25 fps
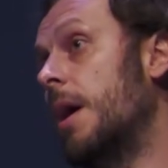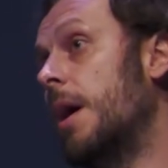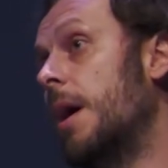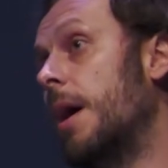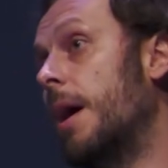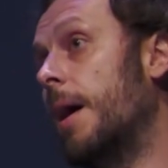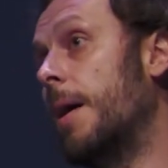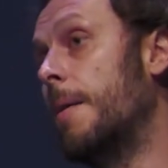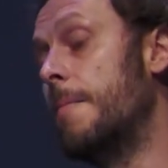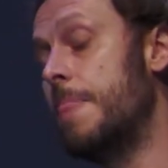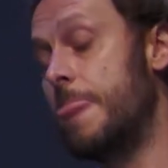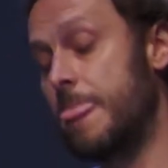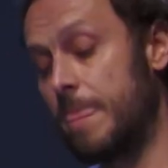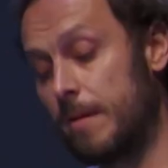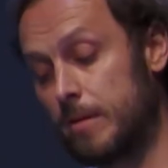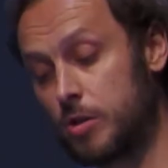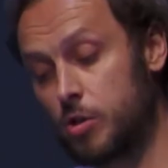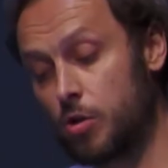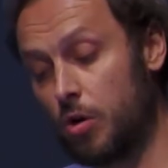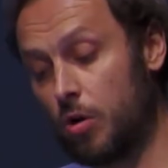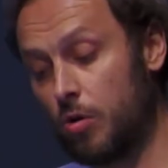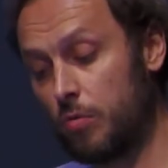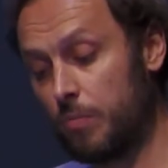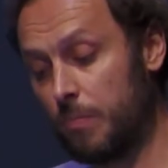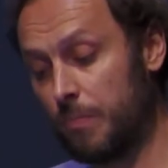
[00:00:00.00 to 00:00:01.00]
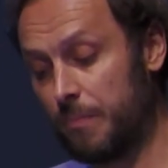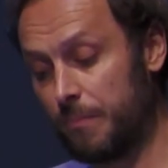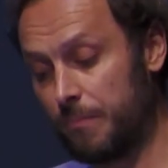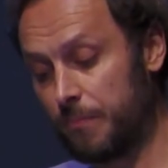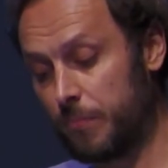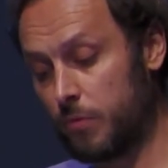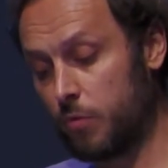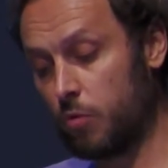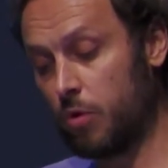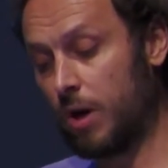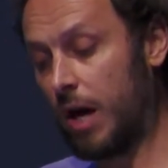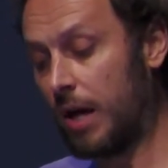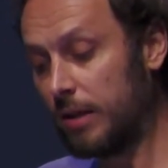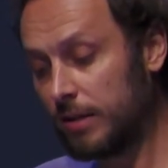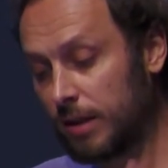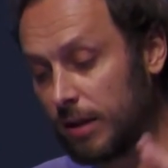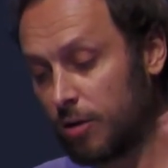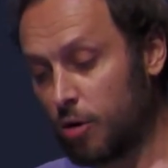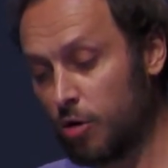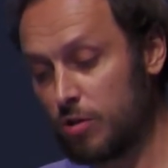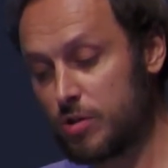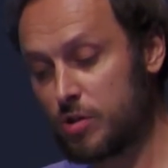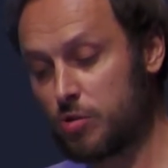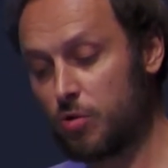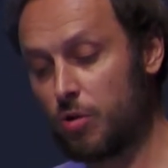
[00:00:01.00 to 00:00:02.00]
Uh, so to cut a
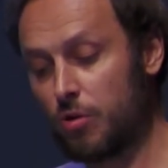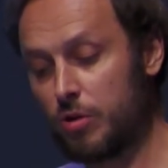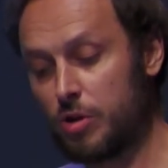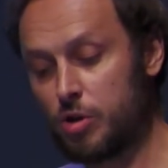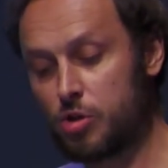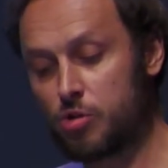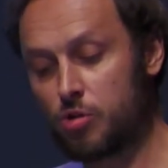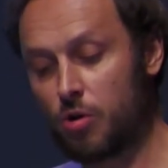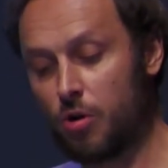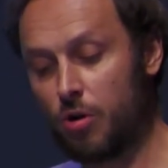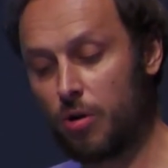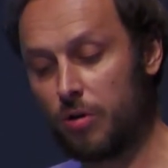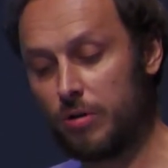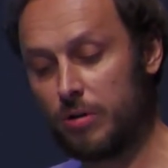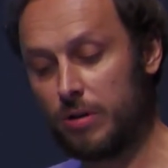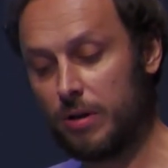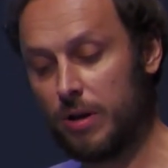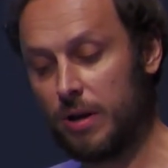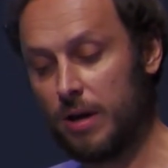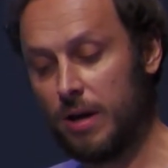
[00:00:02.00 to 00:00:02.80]
long story short,